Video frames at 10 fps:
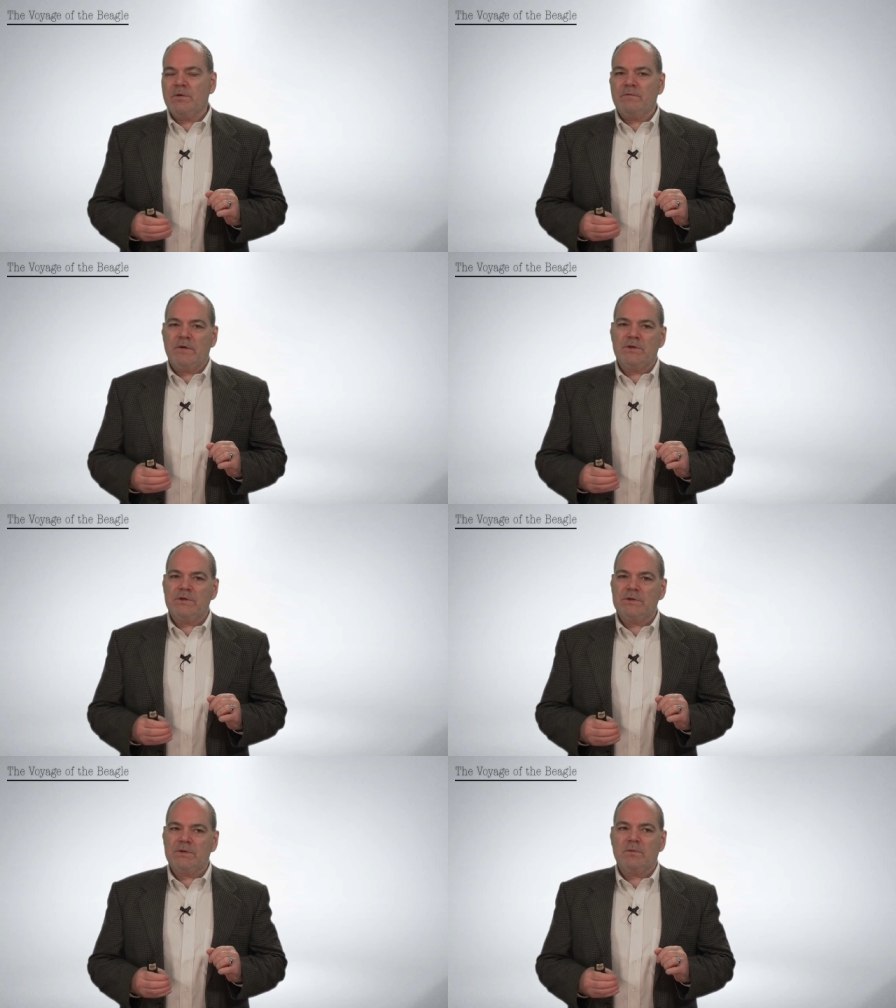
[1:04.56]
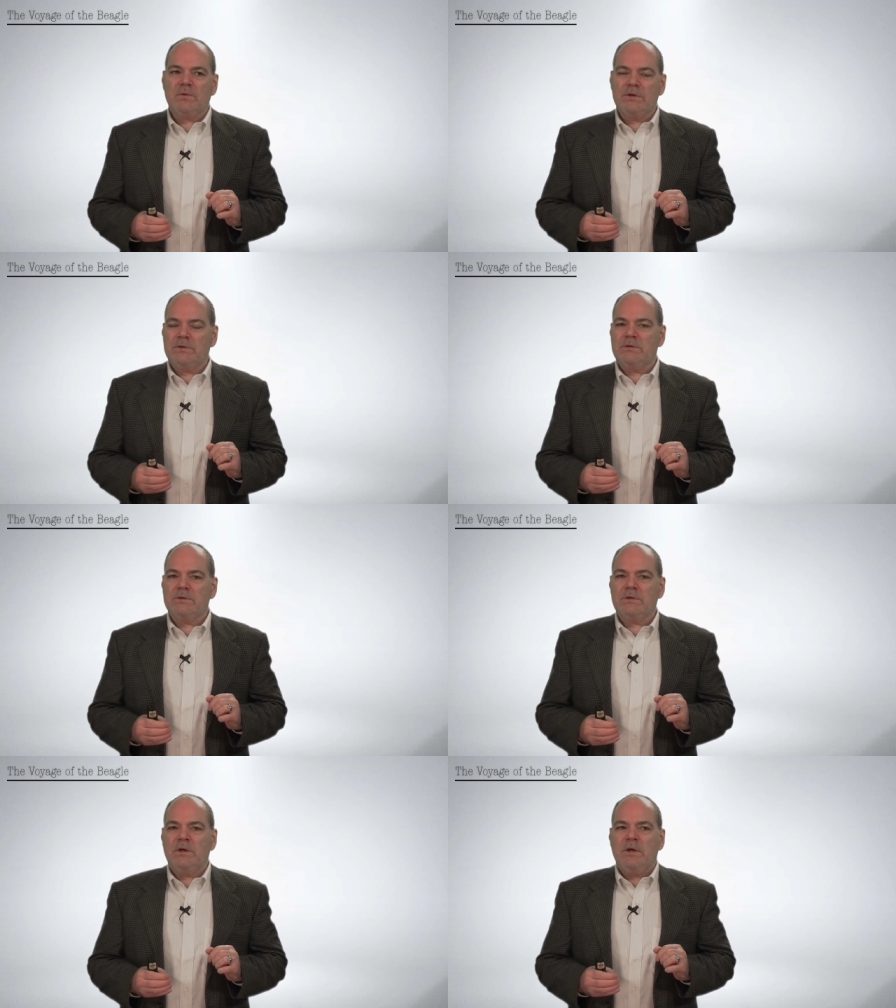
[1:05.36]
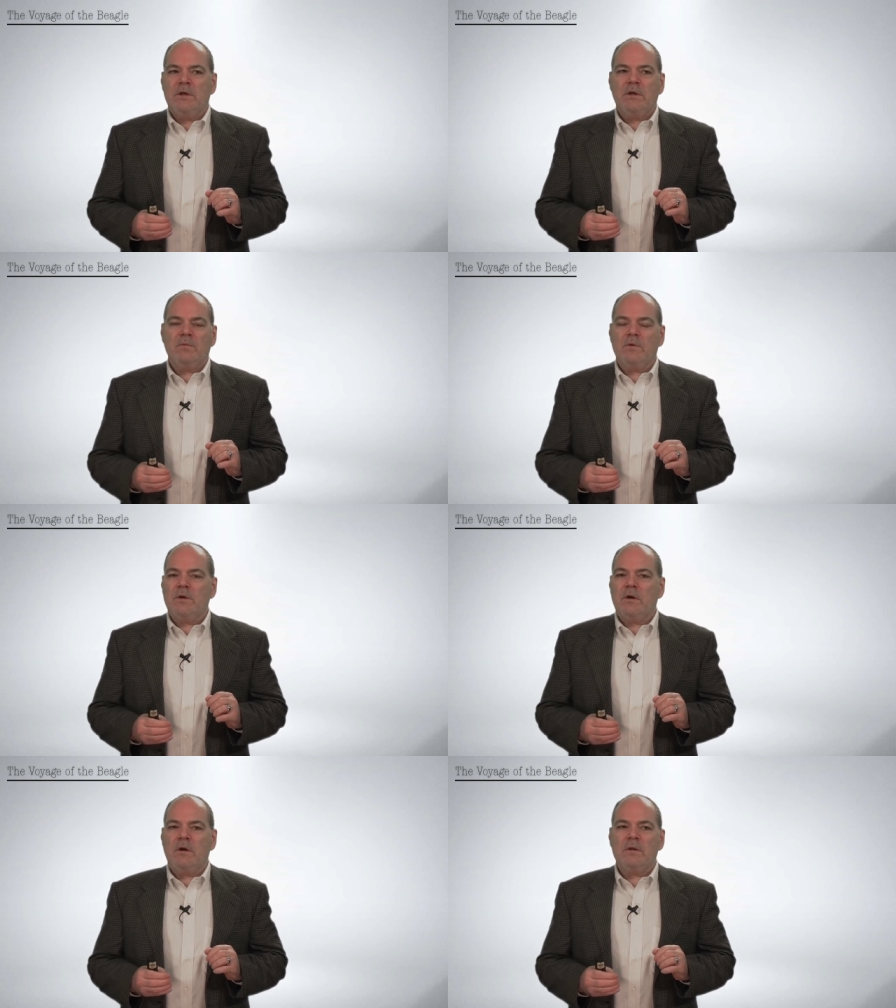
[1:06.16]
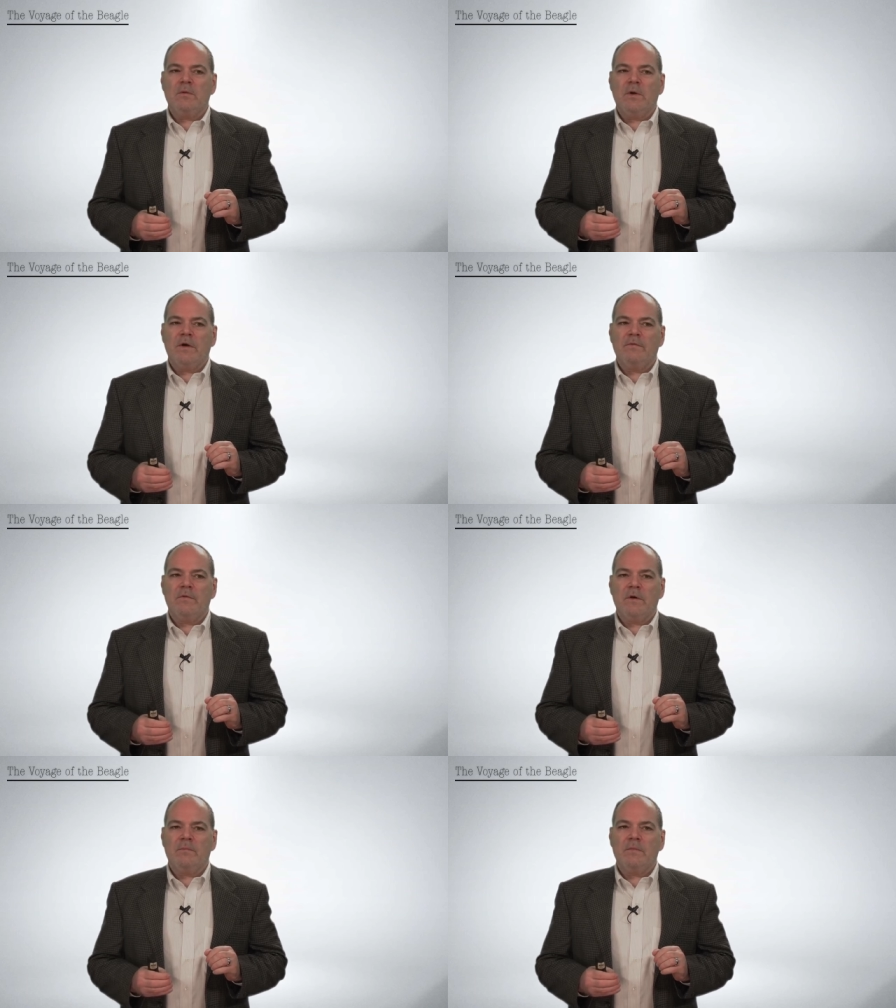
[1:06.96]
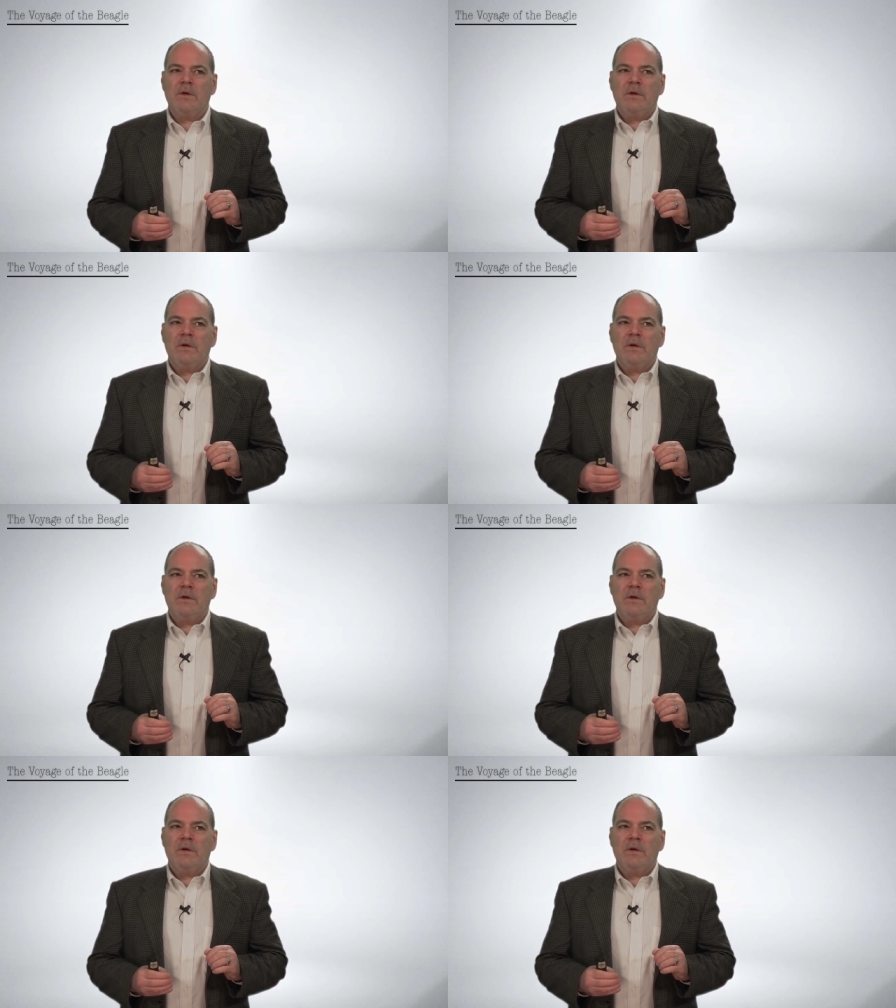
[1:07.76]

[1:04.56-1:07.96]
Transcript: motivations and reasons that run all the way from,